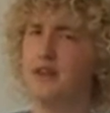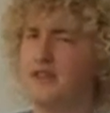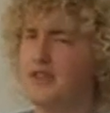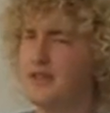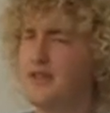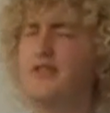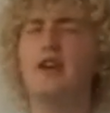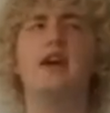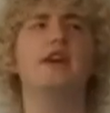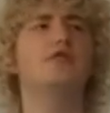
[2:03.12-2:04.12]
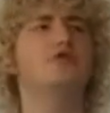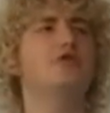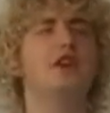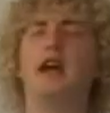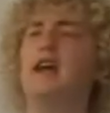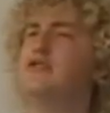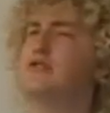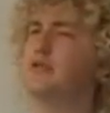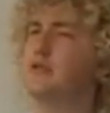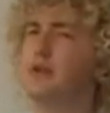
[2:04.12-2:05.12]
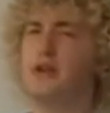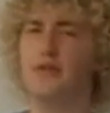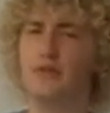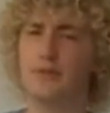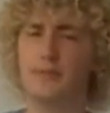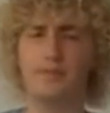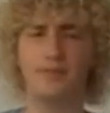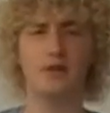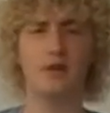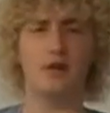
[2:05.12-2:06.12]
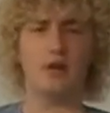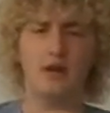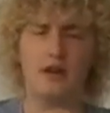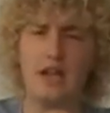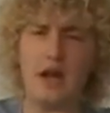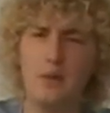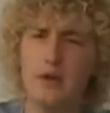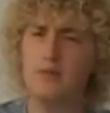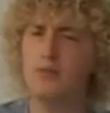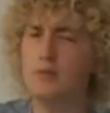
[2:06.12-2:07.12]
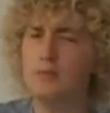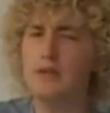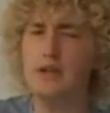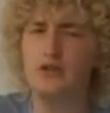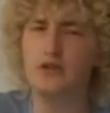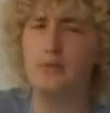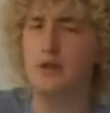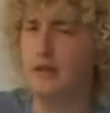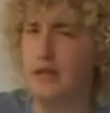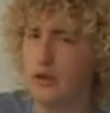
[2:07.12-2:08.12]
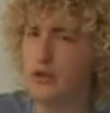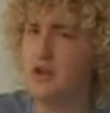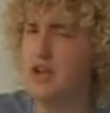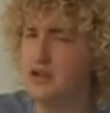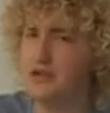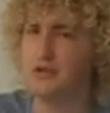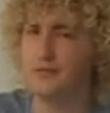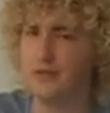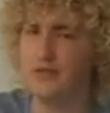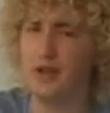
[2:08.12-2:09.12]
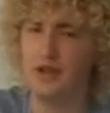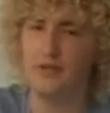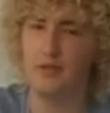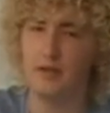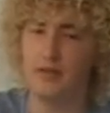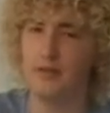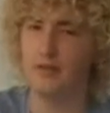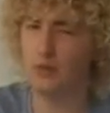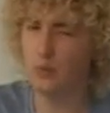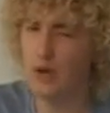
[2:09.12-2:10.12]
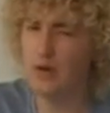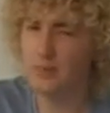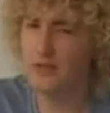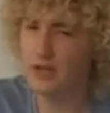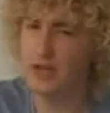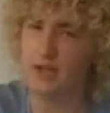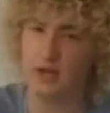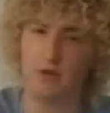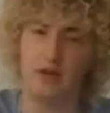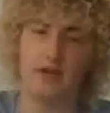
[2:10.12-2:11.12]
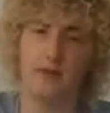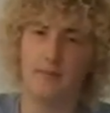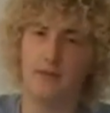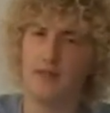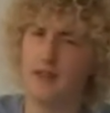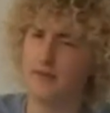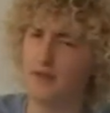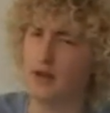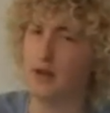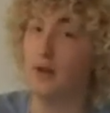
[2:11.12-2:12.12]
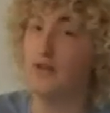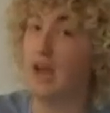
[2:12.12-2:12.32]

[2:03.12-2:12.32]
and set the stage in ancient Greece. Now, we can probably attribute the creation of the scientific method to one particular Greek, and that fellow is